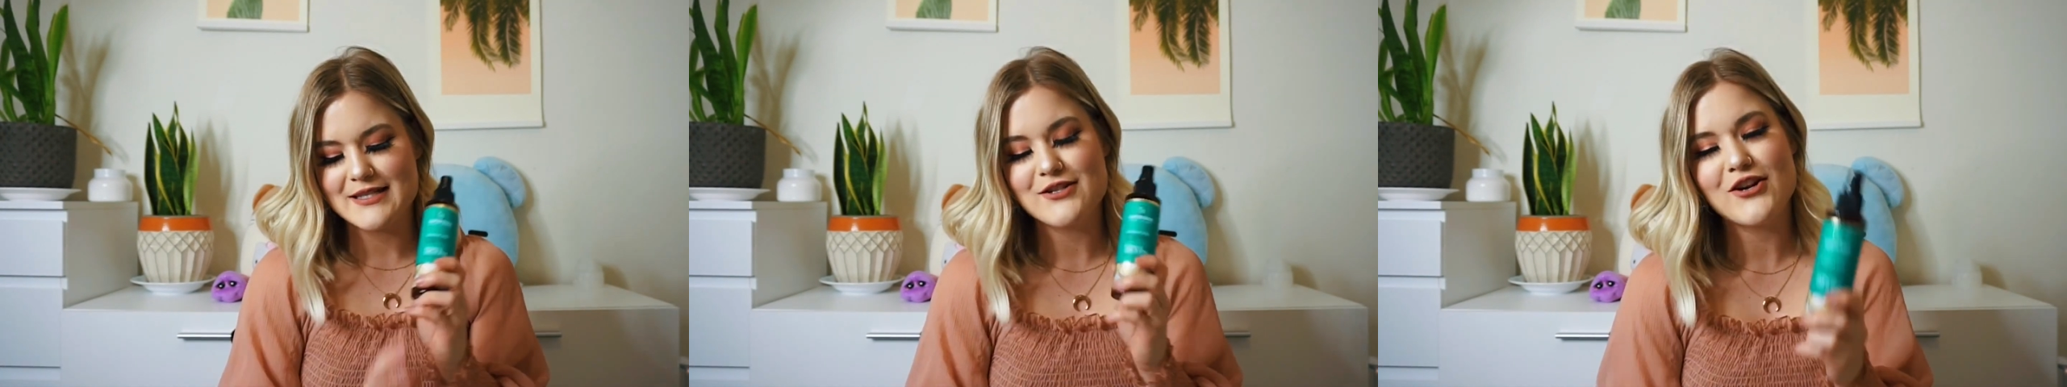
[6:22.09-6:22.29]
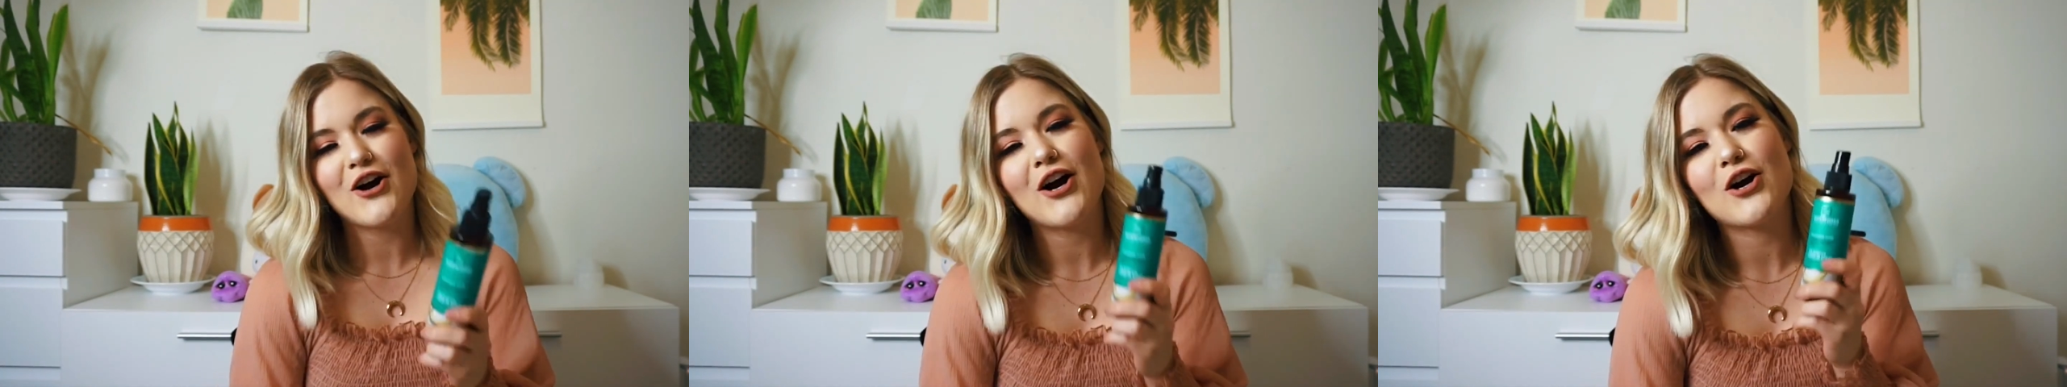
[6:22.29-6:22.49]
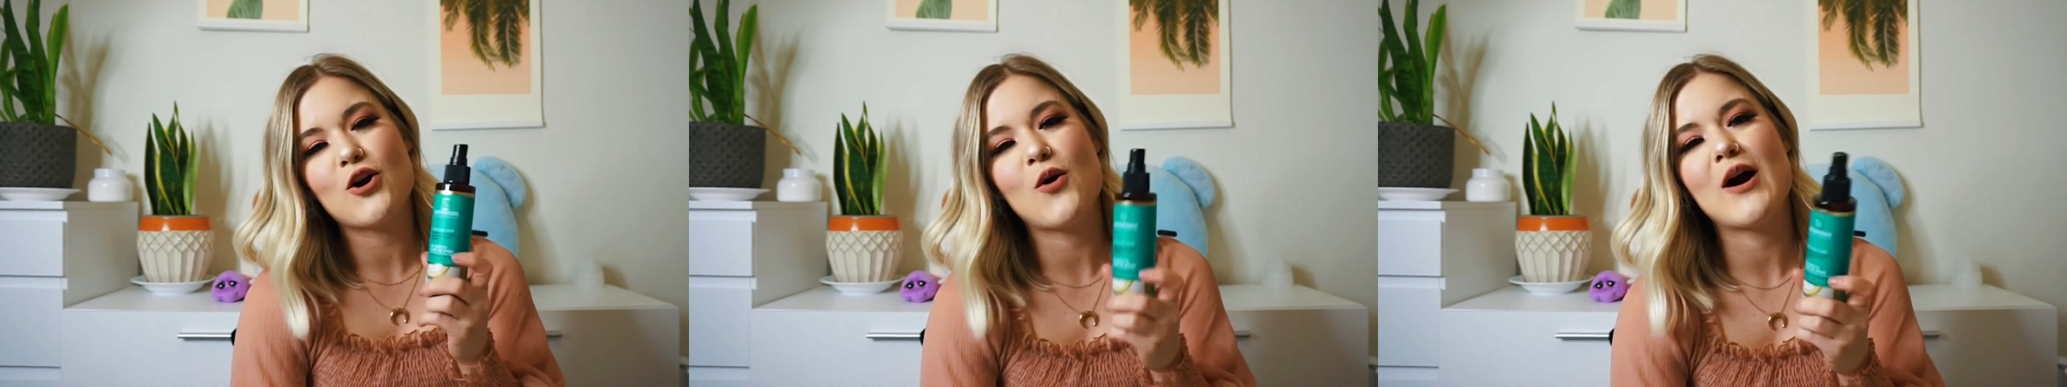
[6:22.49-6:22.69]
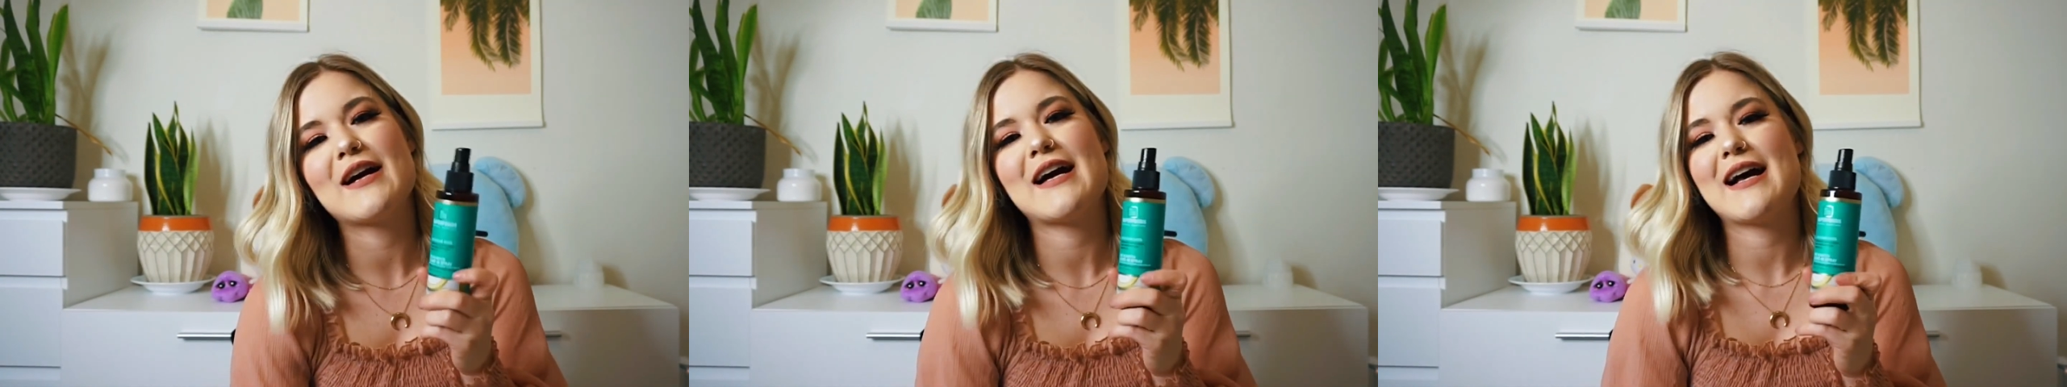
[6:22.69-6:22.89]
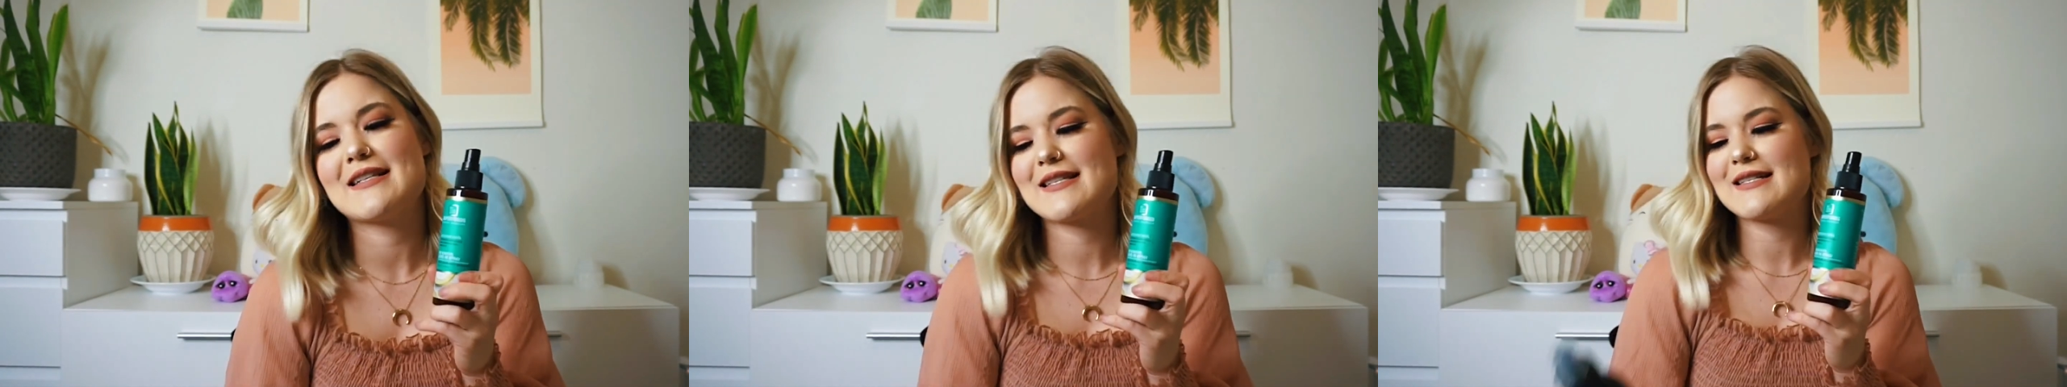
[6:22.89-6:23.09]
not
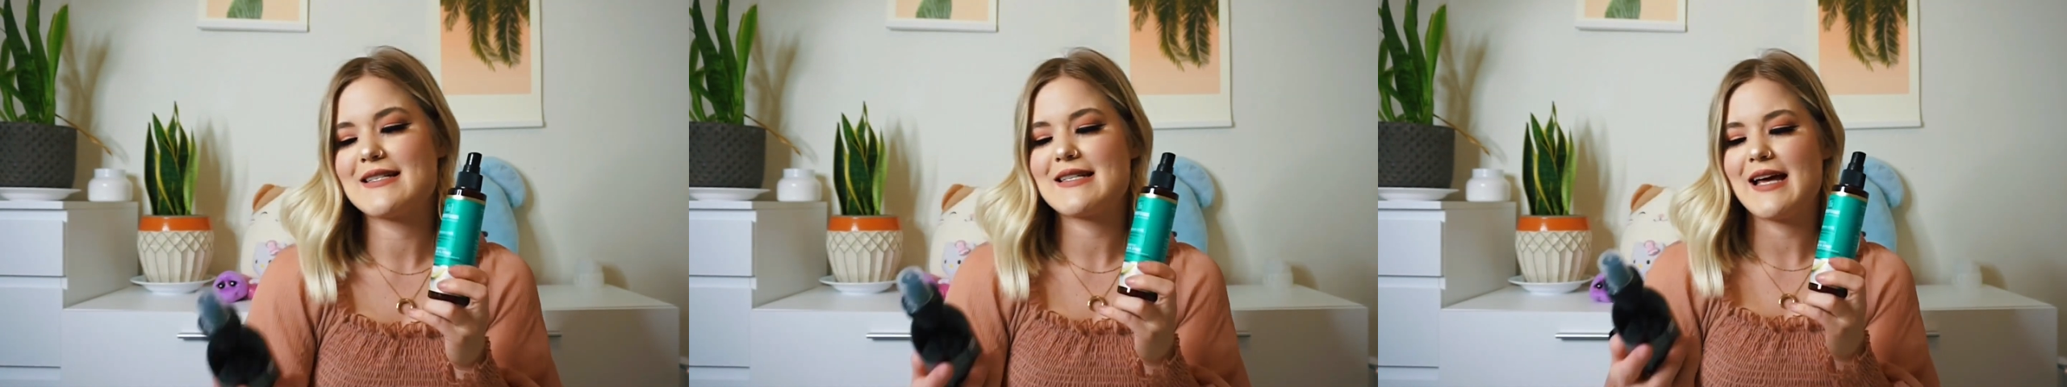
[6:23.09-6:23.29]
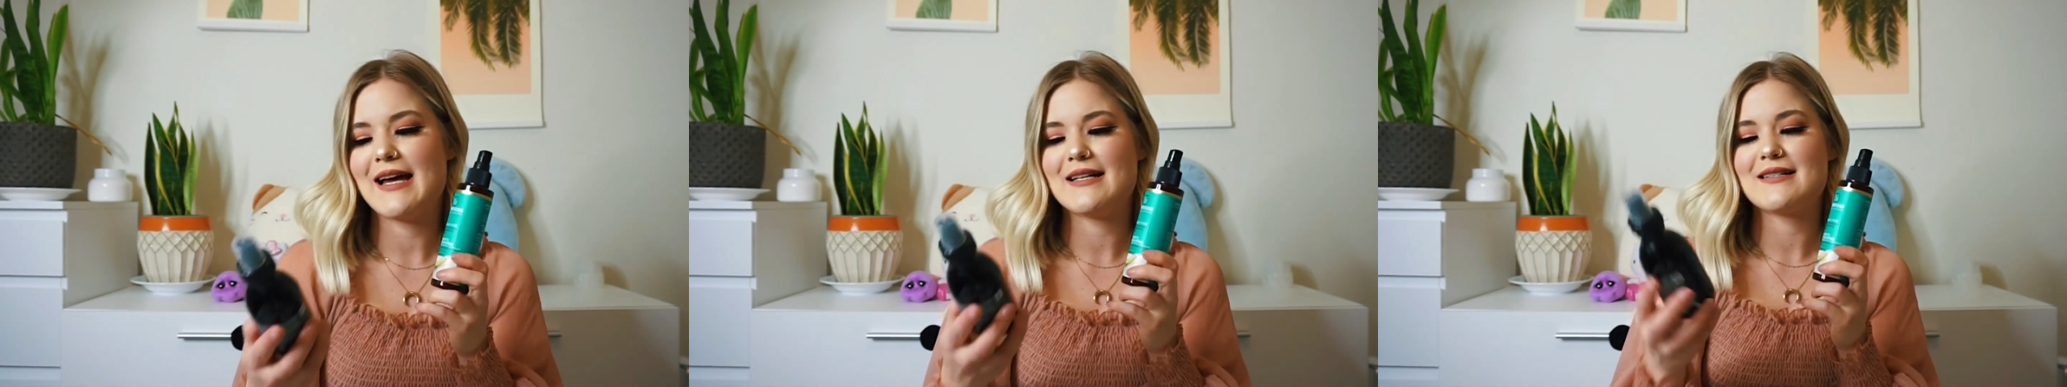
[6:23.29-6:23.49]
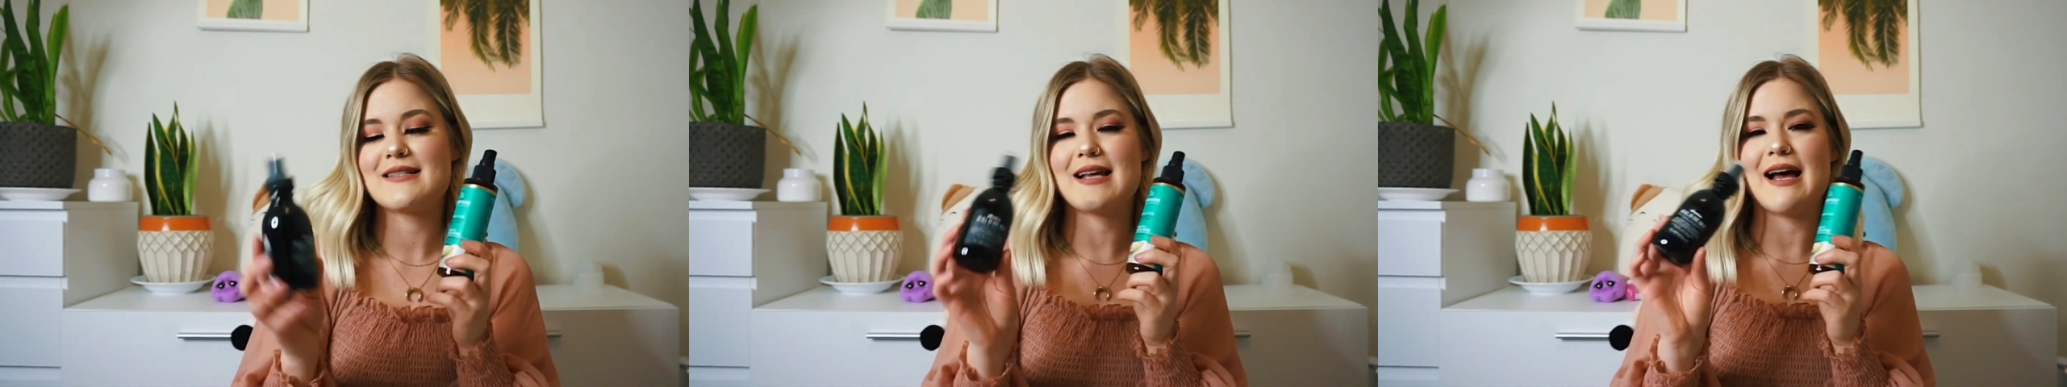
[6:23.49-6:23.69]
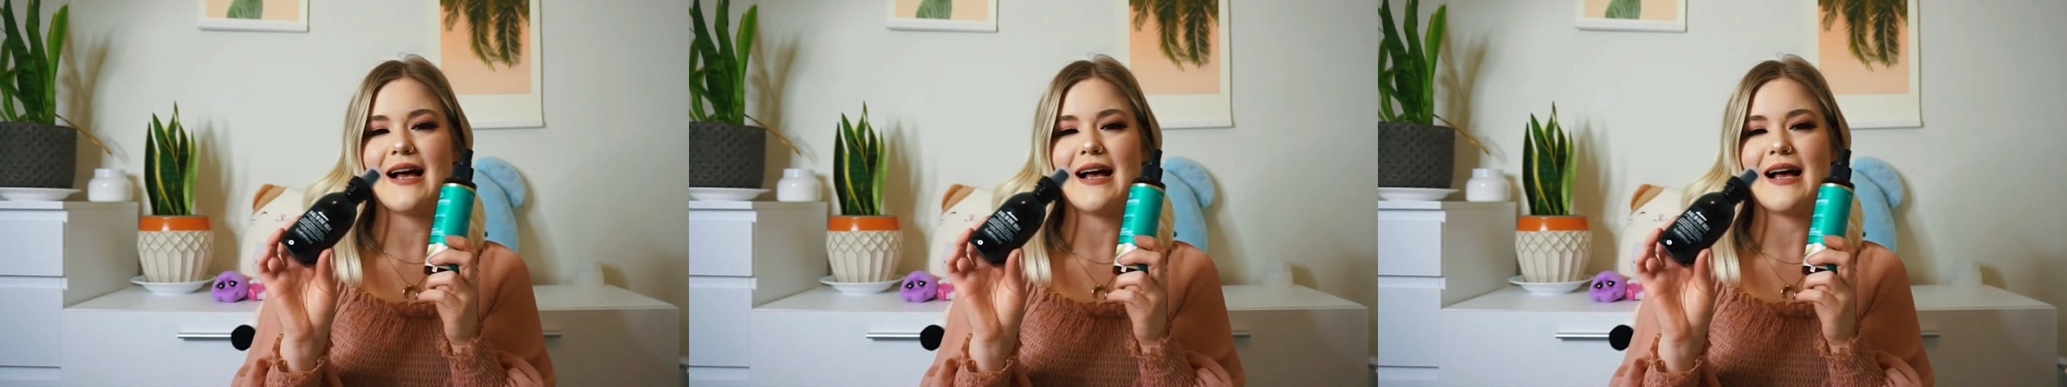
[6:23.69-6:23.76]
quite as intense